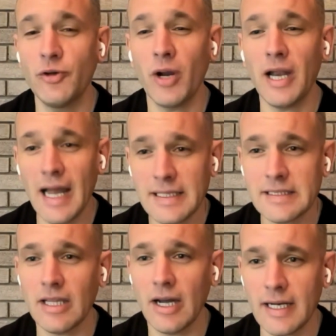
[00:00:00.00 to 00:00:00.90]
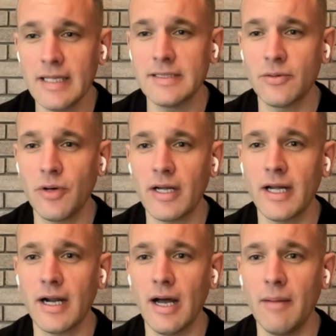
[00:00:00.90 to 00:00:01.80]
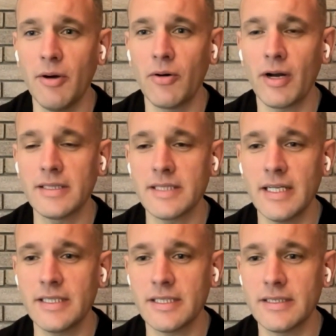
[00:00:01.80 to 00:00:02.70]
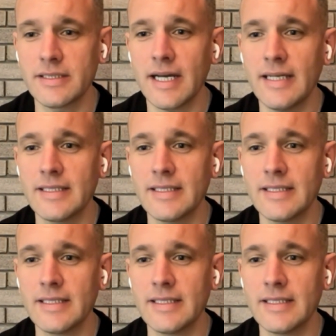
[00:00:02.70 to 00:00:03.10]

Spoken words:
if you are less likely to work in climate organizations,